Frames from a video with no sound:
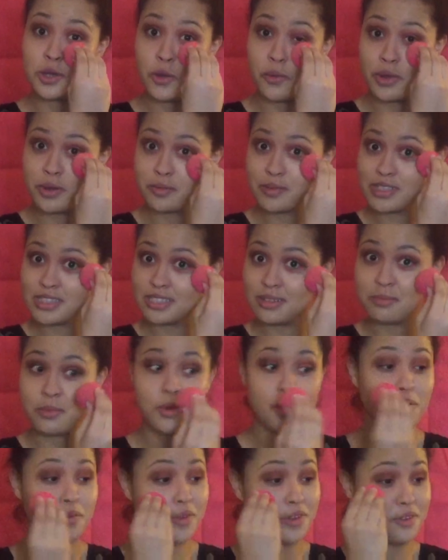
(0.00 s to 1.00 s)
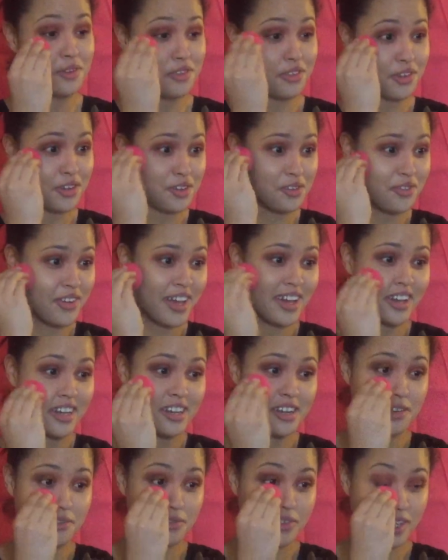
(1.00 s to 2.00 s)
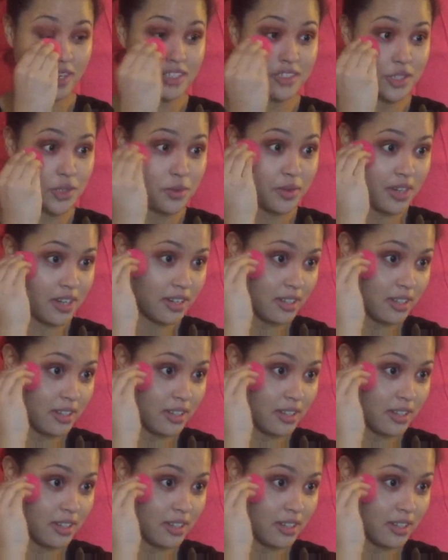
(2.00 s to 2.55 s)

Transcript: go in with some more when you think you've had enough, because you an